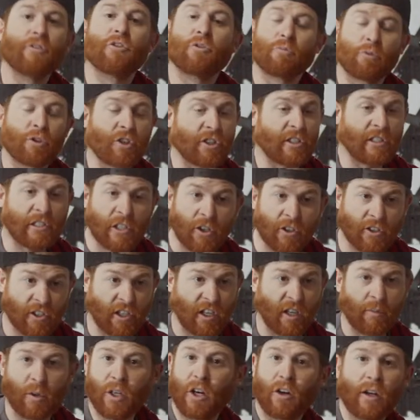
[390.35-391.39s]
We're just
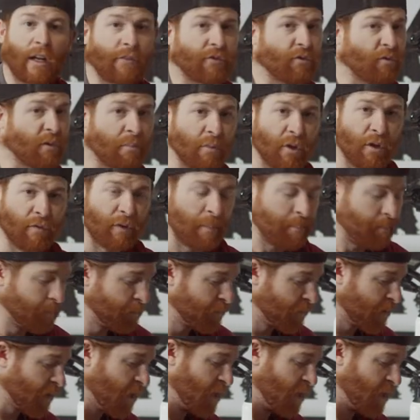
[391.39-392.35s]
loosening them. We don't have to remove them.